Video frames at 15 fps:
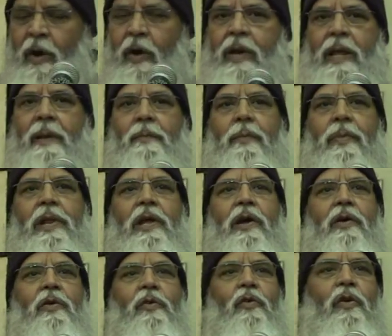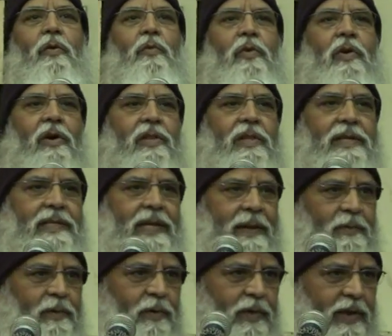Or temple you have to go put on the
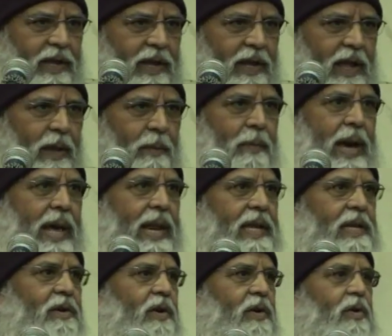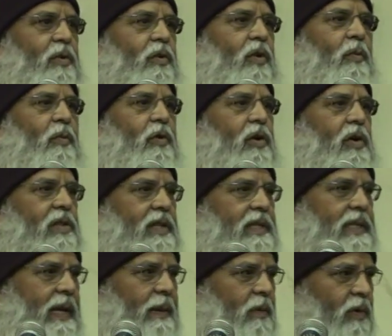same lungi. Marriage you have to go put on
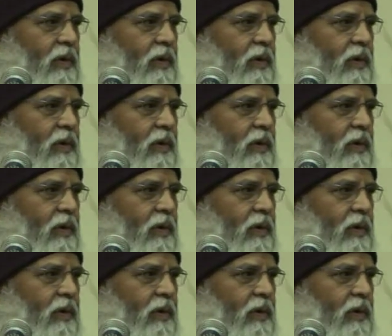the same